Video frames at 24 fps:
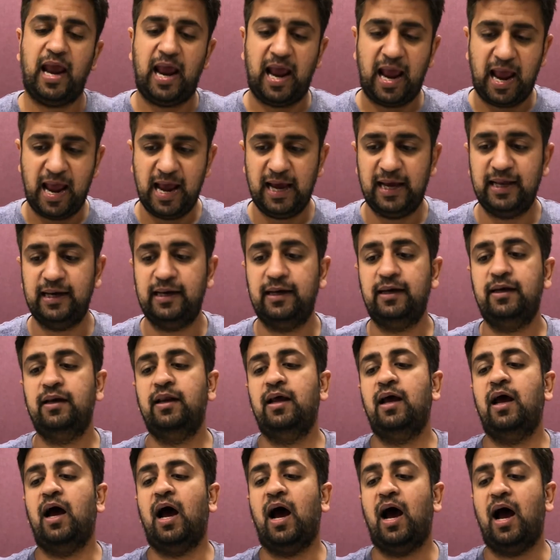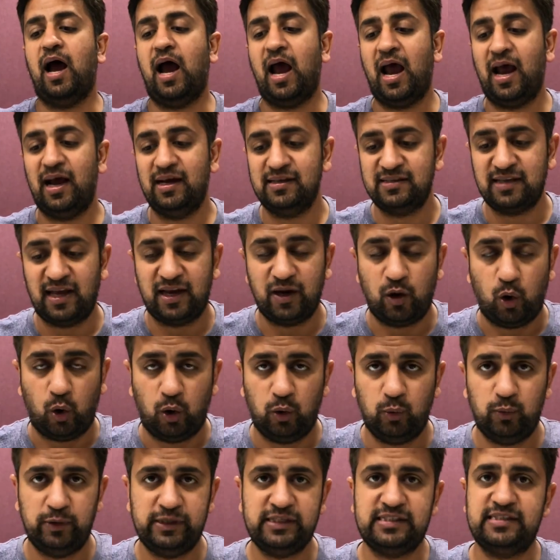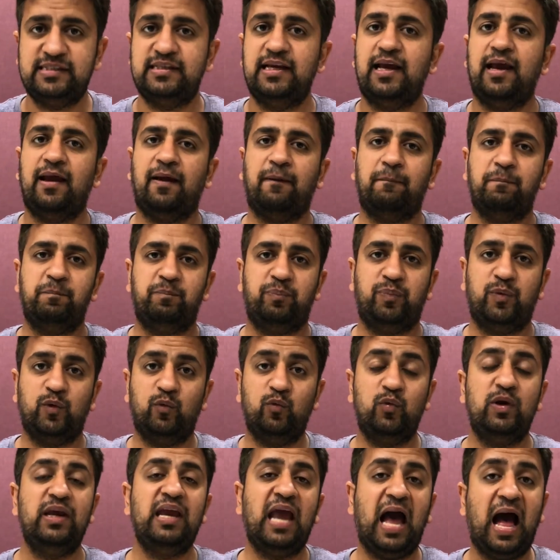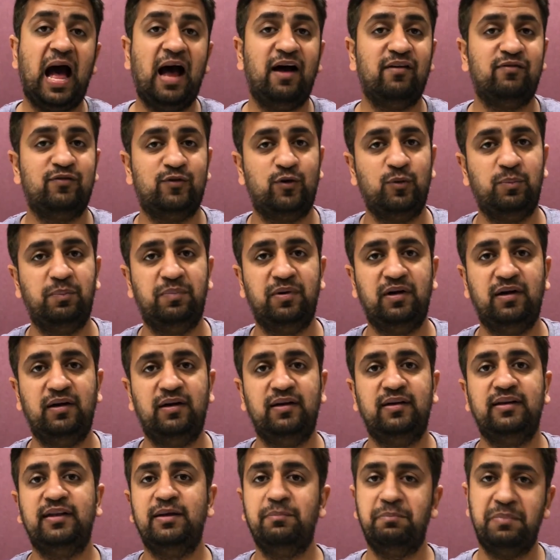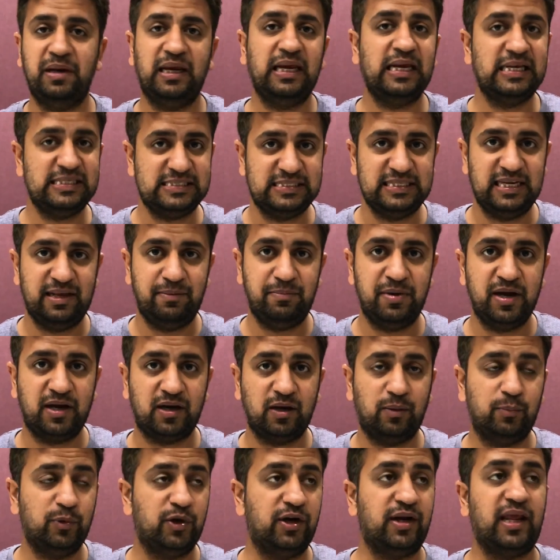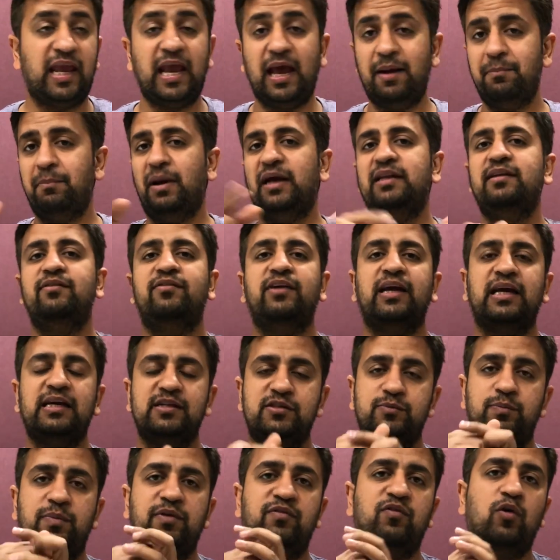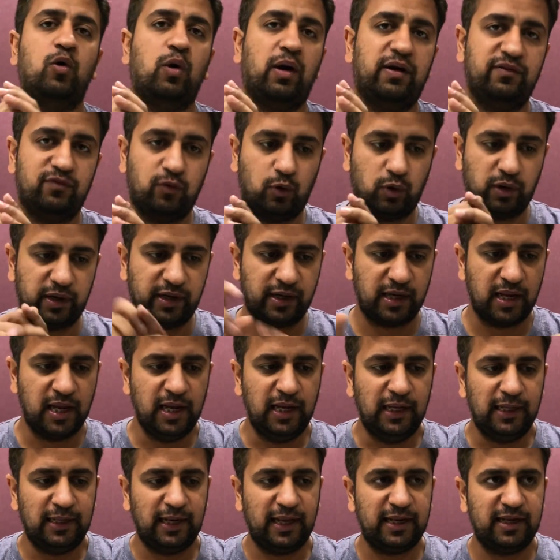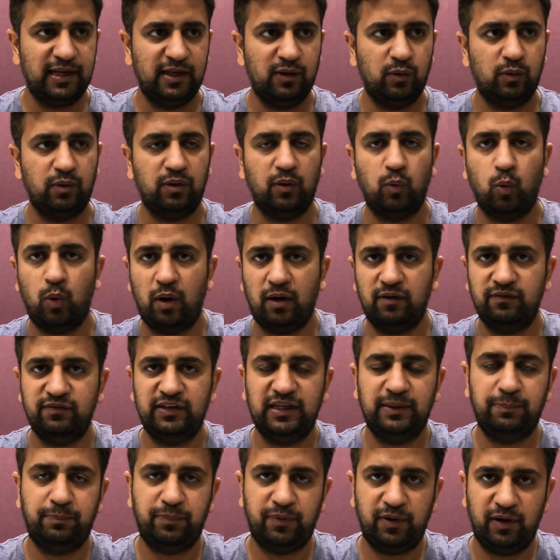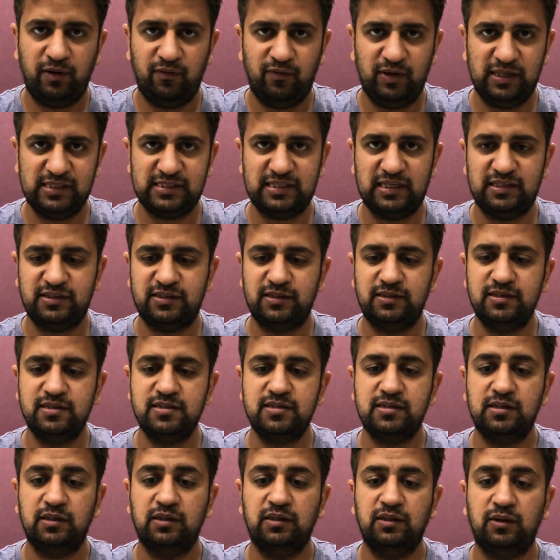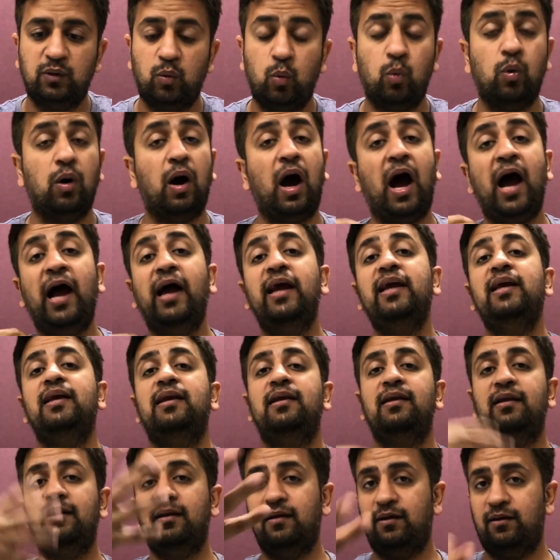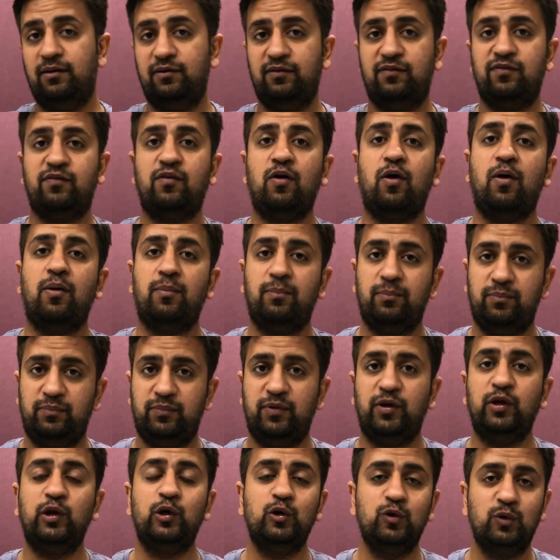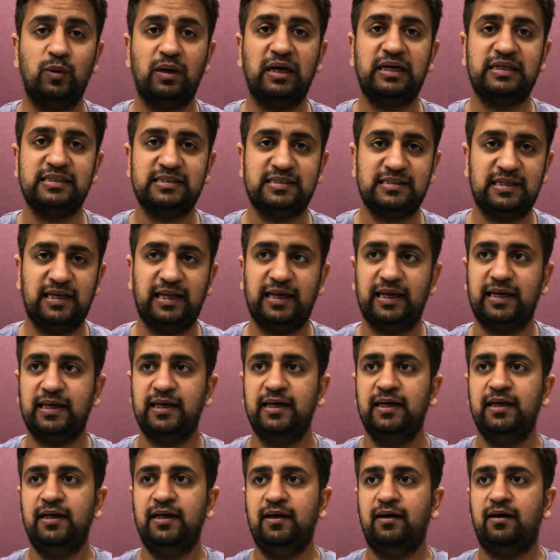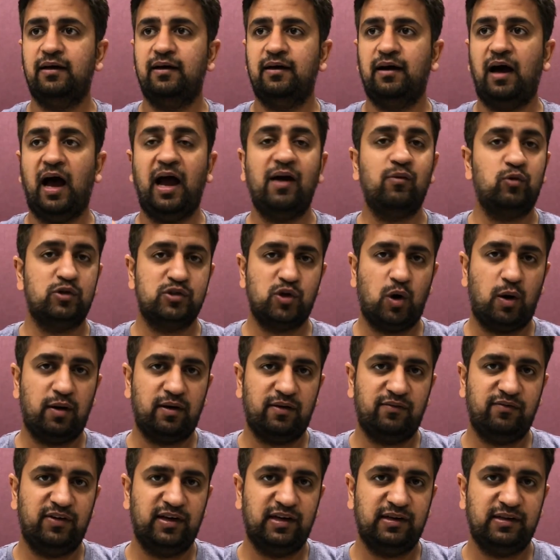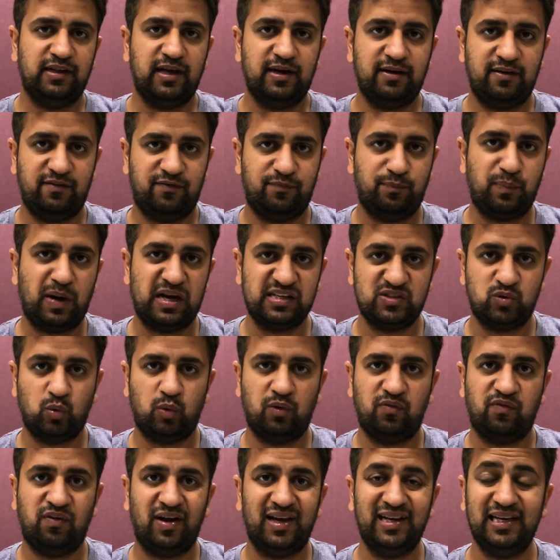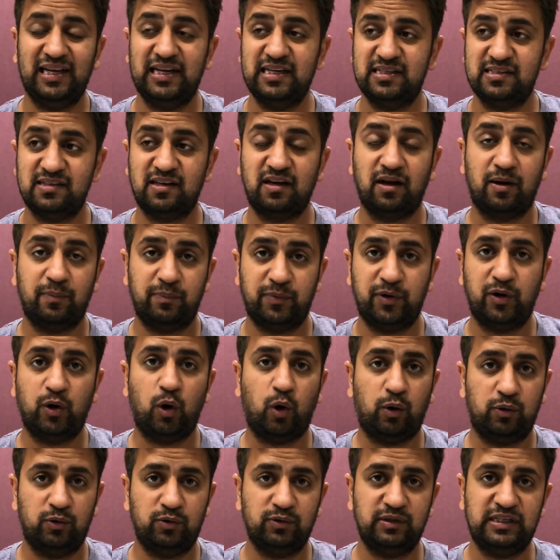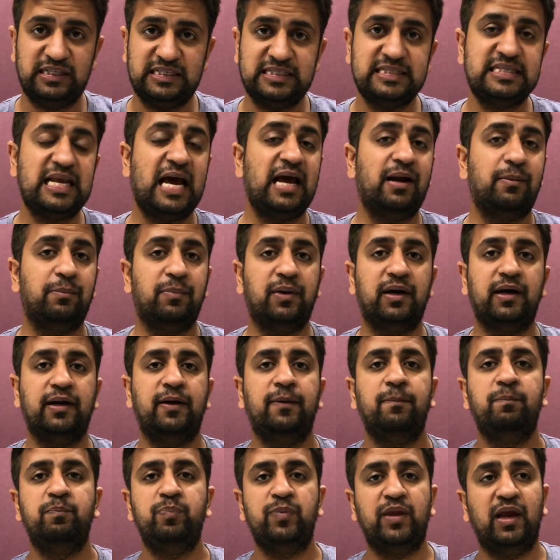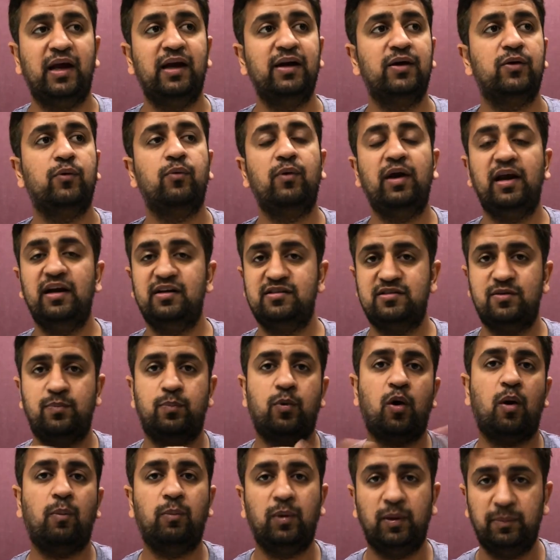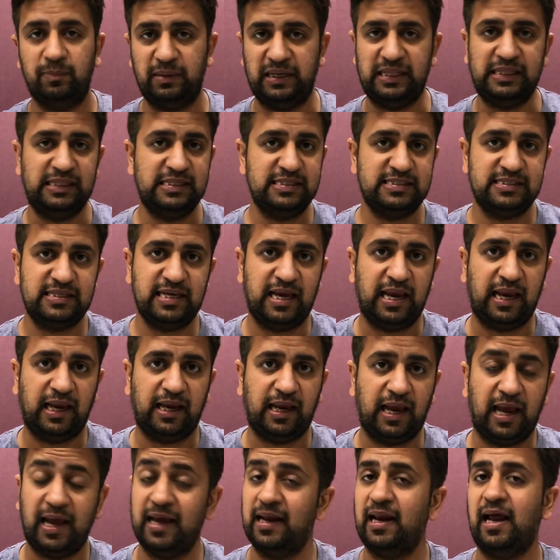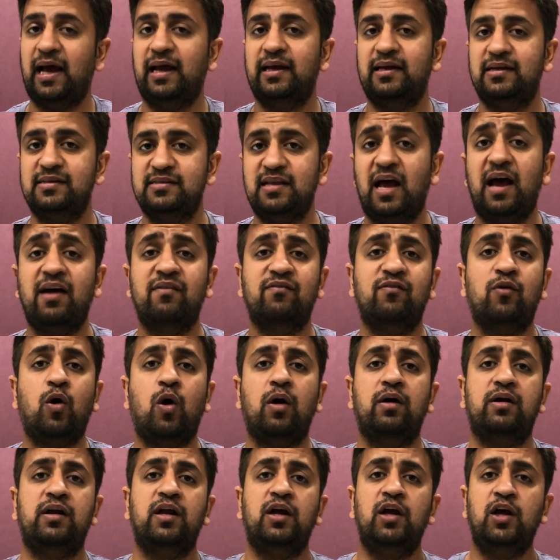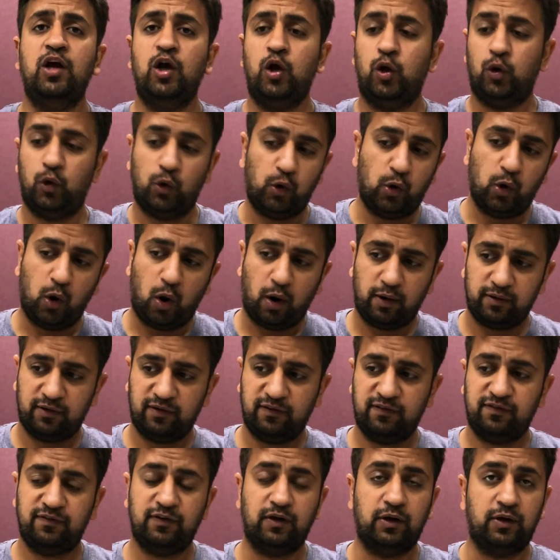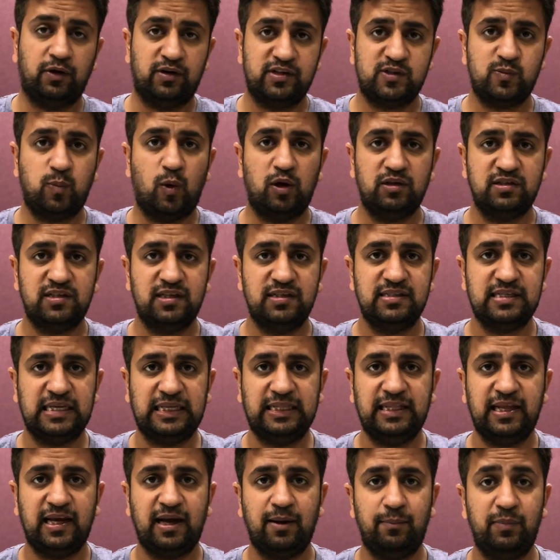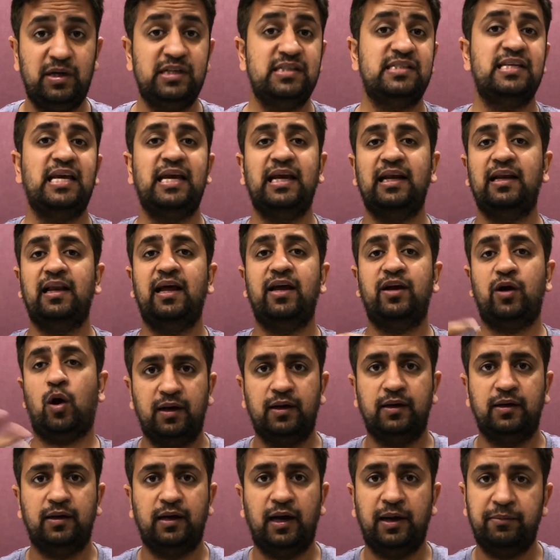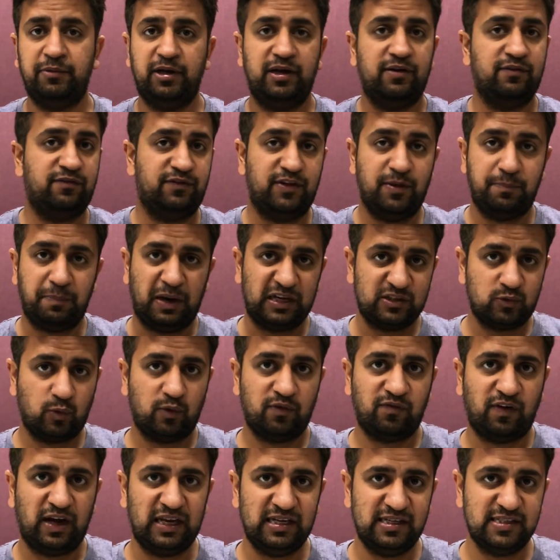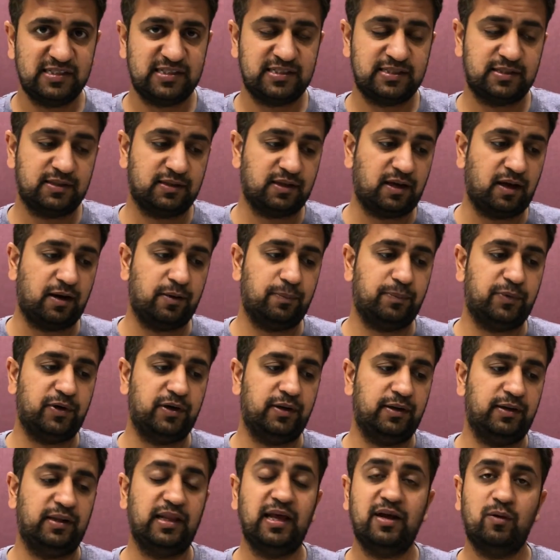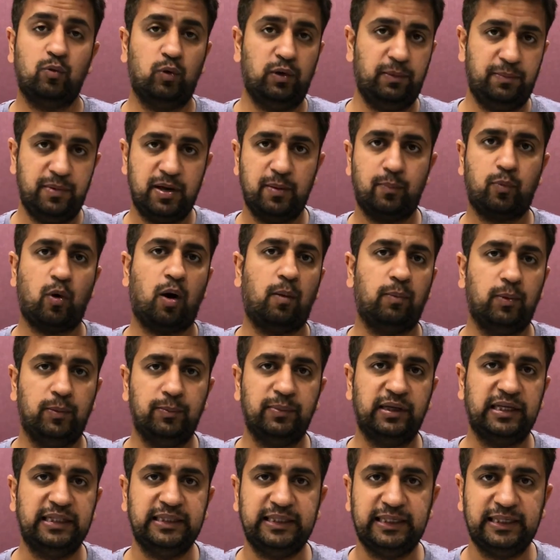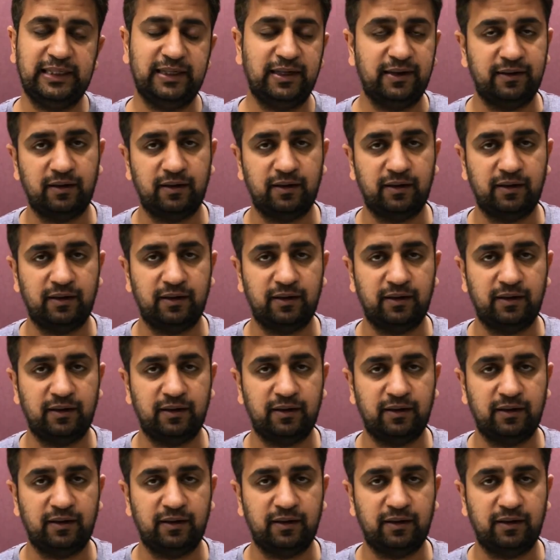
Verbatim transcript: and as I always say, we have to build the biggest DBA community. And by the way guys, before I forget, like in one of the previous sessions, Oh, I learned from you guys. Like uh, I was not aware that if password file gets corrupted onto the standby, it creates a problem in the thing. And I guess I have got lot of uh, responses in the comments saying like, uh, I mean, if the password file is corrupted, there will be a problem in the